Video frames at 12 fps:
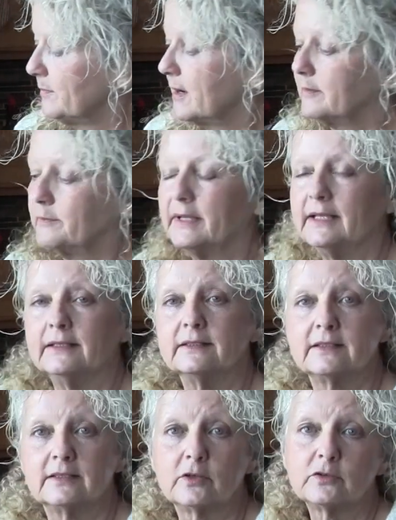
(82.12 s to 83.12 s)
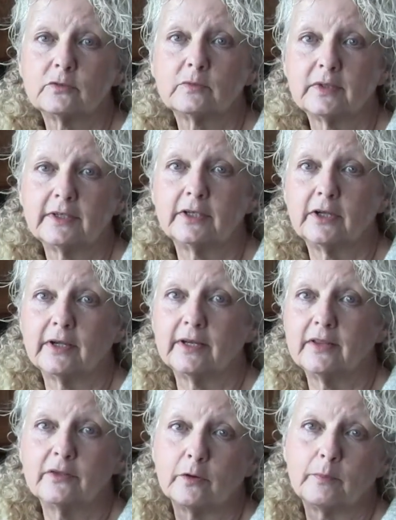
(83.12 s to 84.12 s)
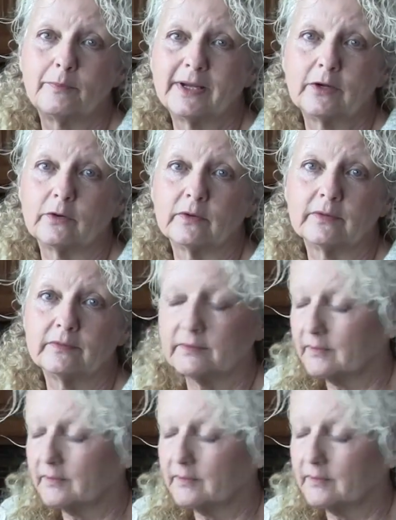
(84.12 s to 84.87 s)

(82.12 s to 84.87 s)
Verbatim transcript: mung beans, those are really good, and they're bigger